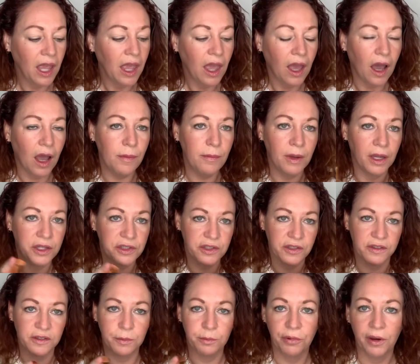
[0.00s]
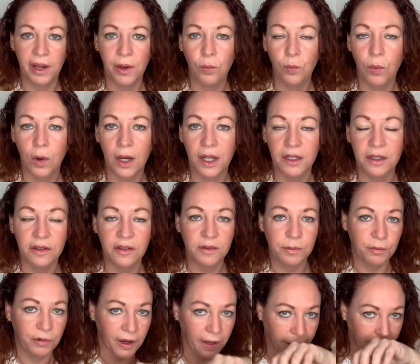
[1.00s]
I might just spray one
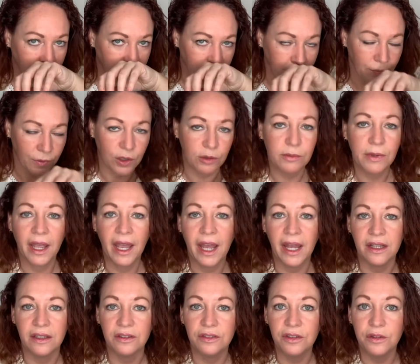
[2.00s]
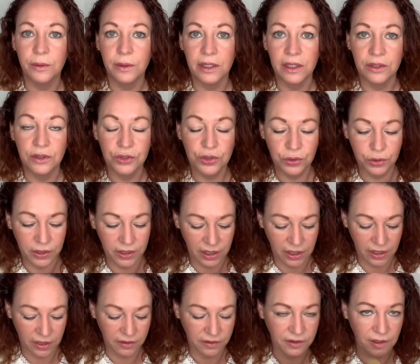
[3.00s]
spray on my hand to enjoy
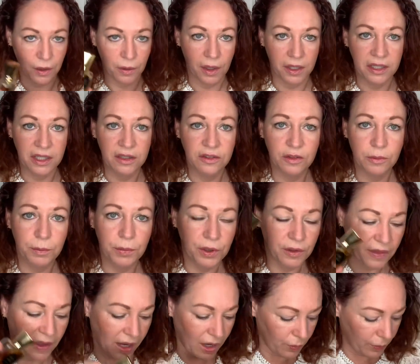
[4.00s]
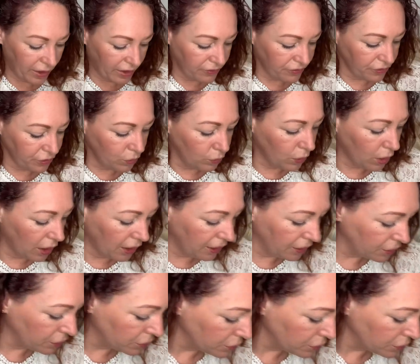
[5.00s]
it. So I need to put that away for a while.